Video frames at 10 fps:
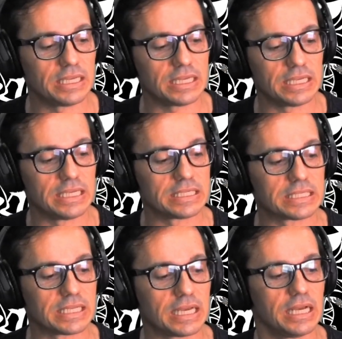
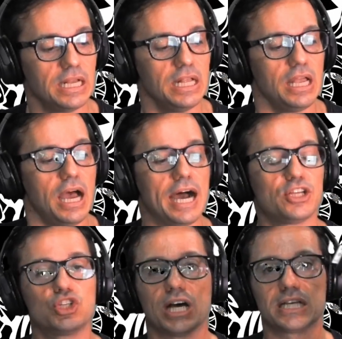is I
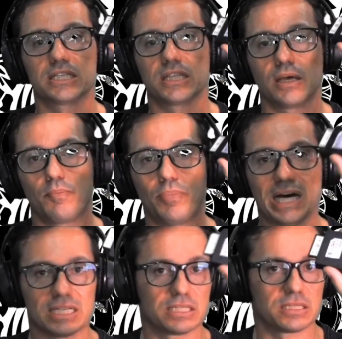just
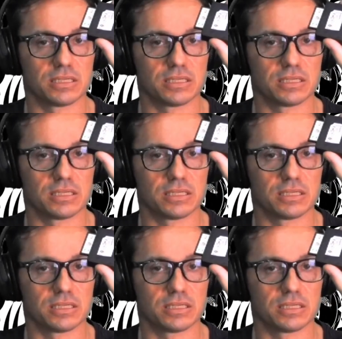pass